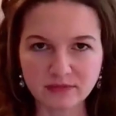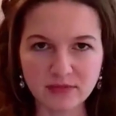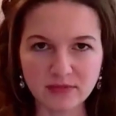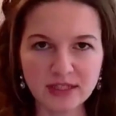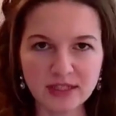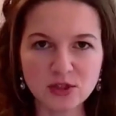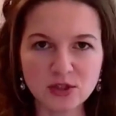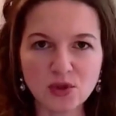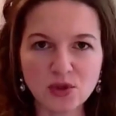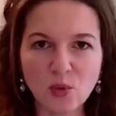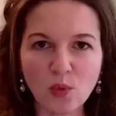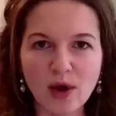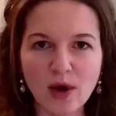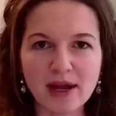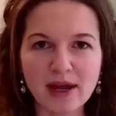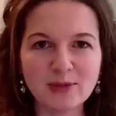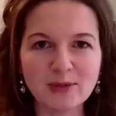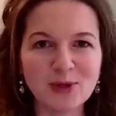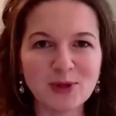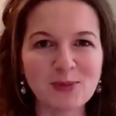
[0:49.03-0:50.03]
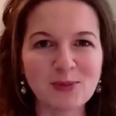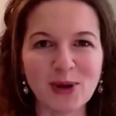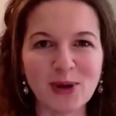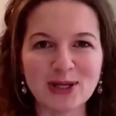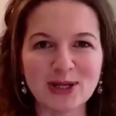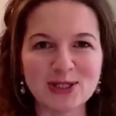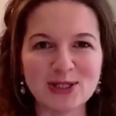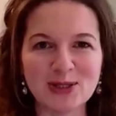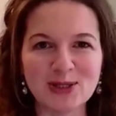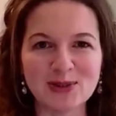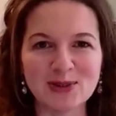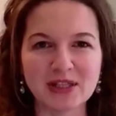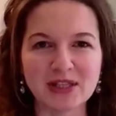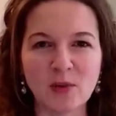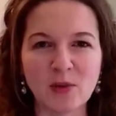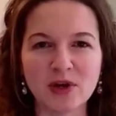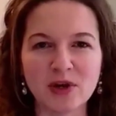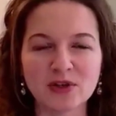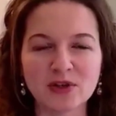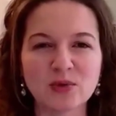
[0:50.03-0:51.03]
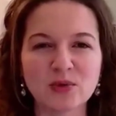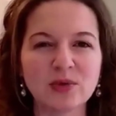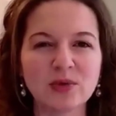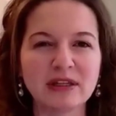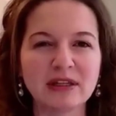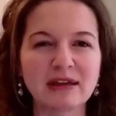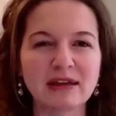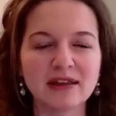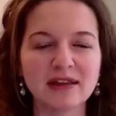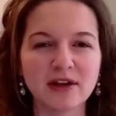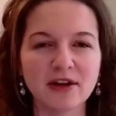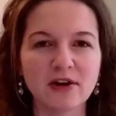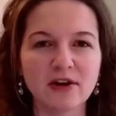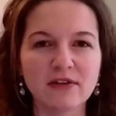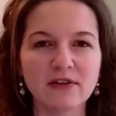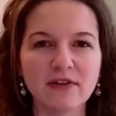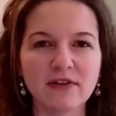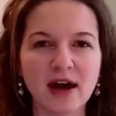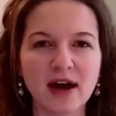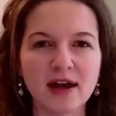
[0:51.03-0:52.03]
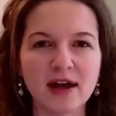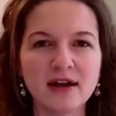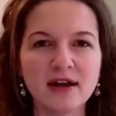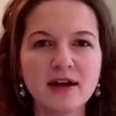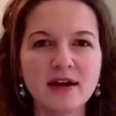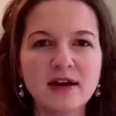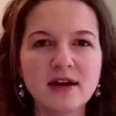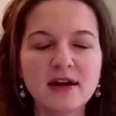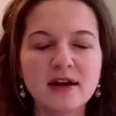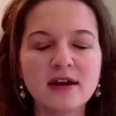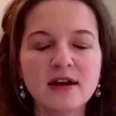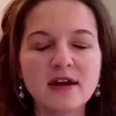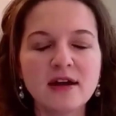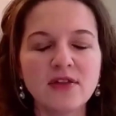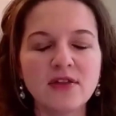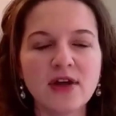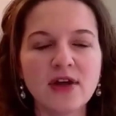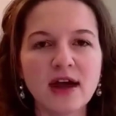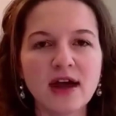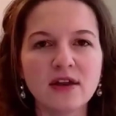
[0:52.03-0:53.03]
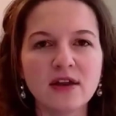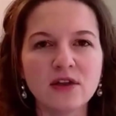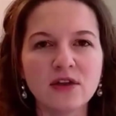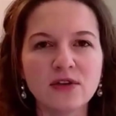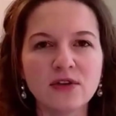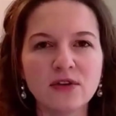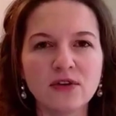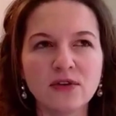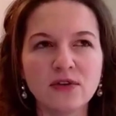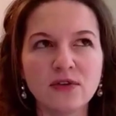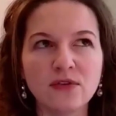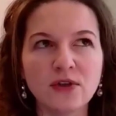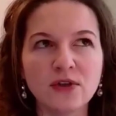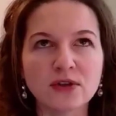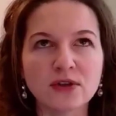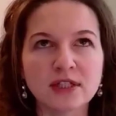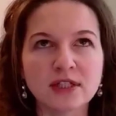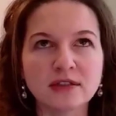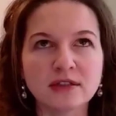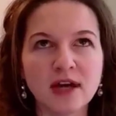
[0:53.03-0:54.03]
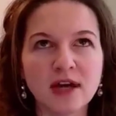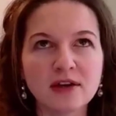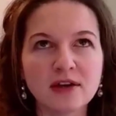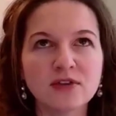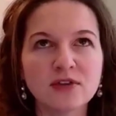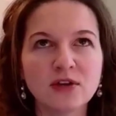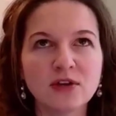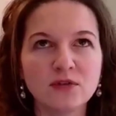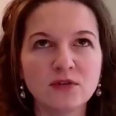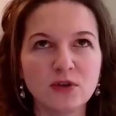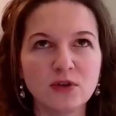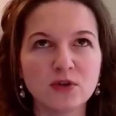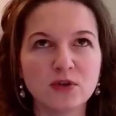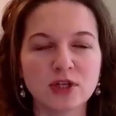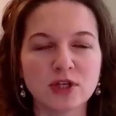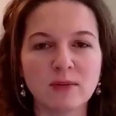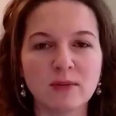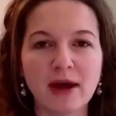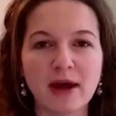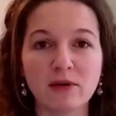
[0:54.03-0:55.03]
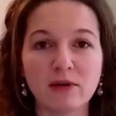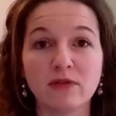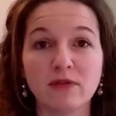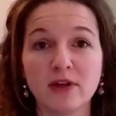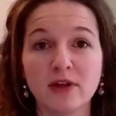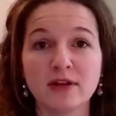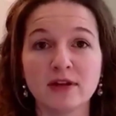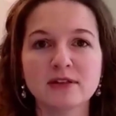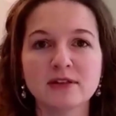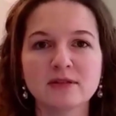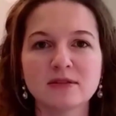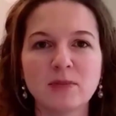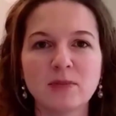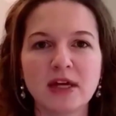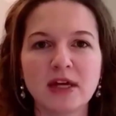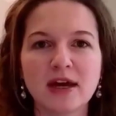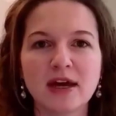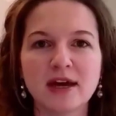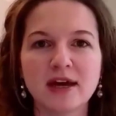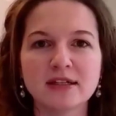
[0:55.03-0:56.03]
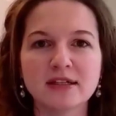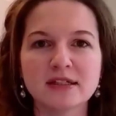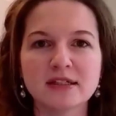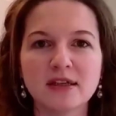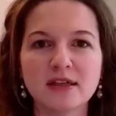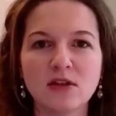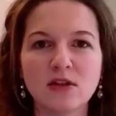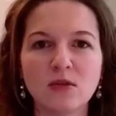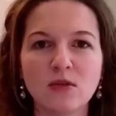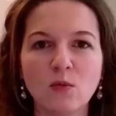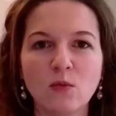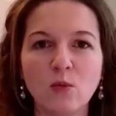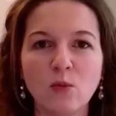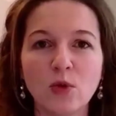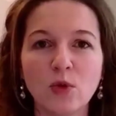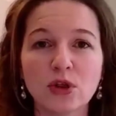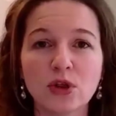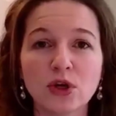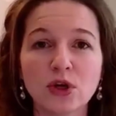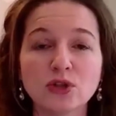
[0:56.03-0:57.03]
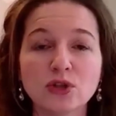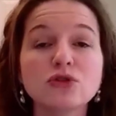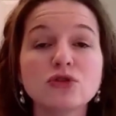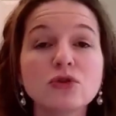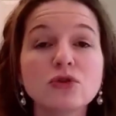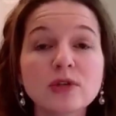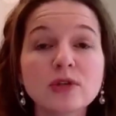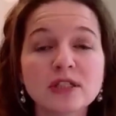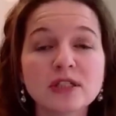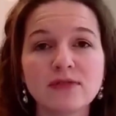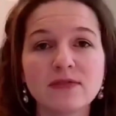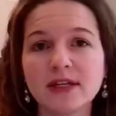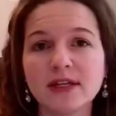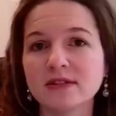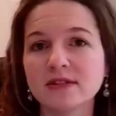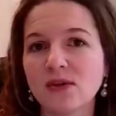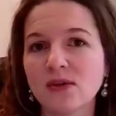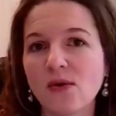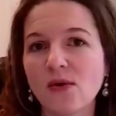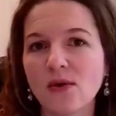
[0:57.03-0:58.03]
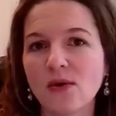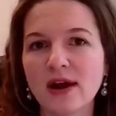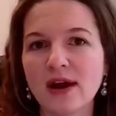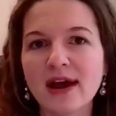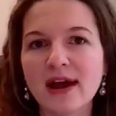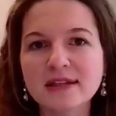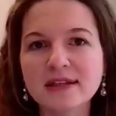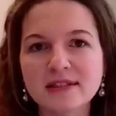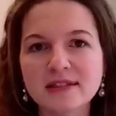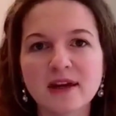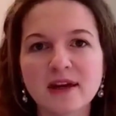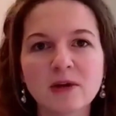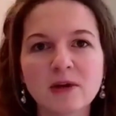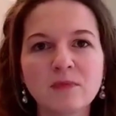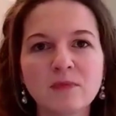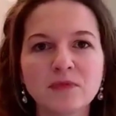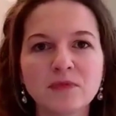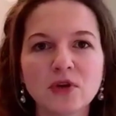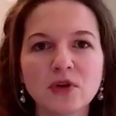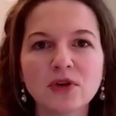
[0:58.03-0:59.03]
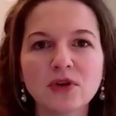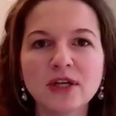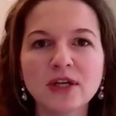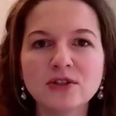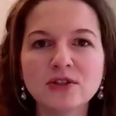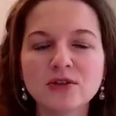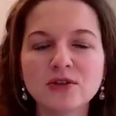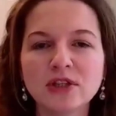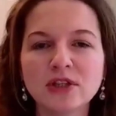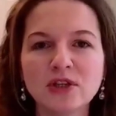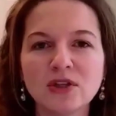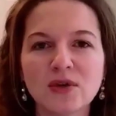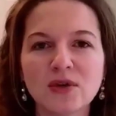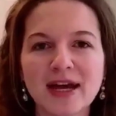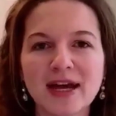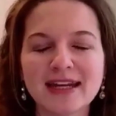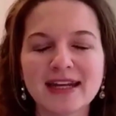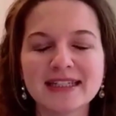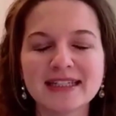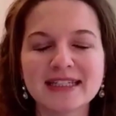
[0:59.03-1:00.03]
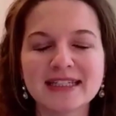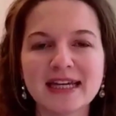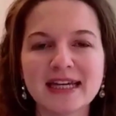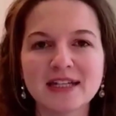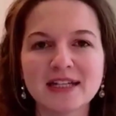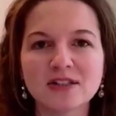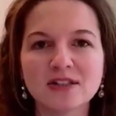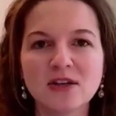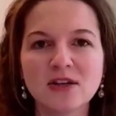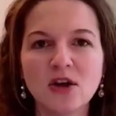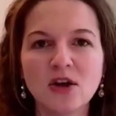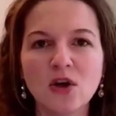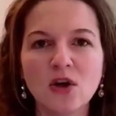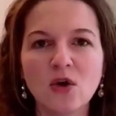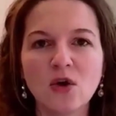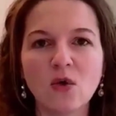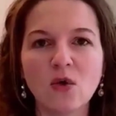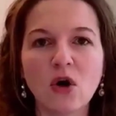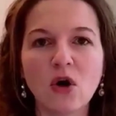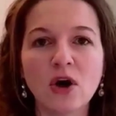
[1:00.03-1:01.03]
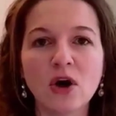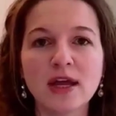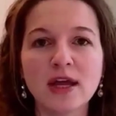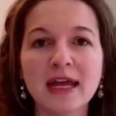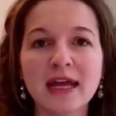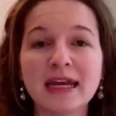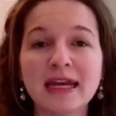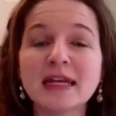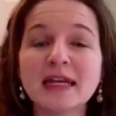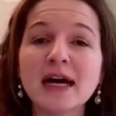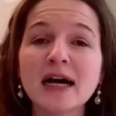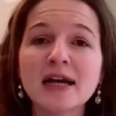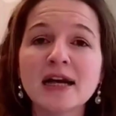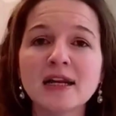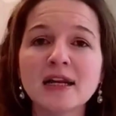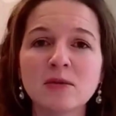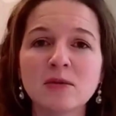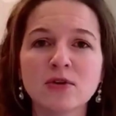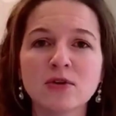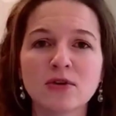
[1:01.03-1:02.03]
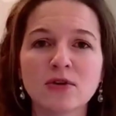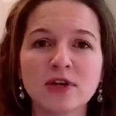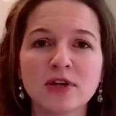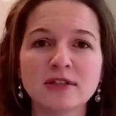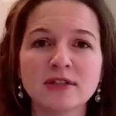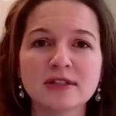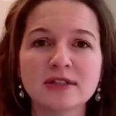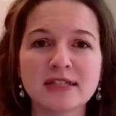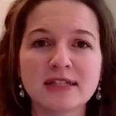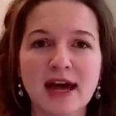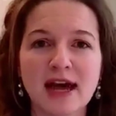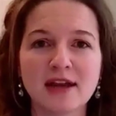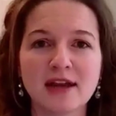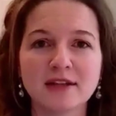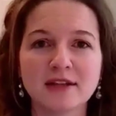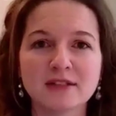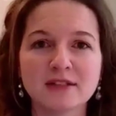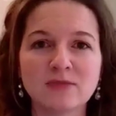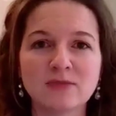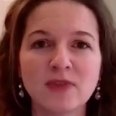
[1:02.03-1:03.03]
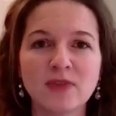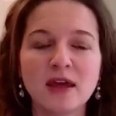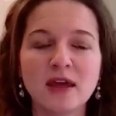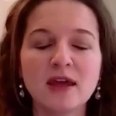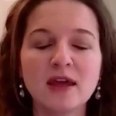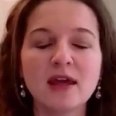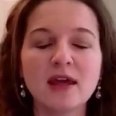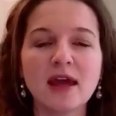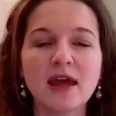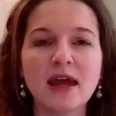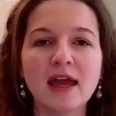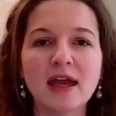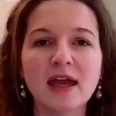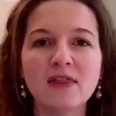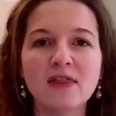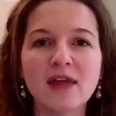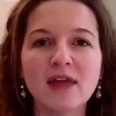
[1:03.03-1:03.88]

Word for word: And so why I'm doing part two is I wanted to really clarify that there's a lot of confusion about this because with a tourist visa or ESTA, you're entering the United States on a non-immigrant status. And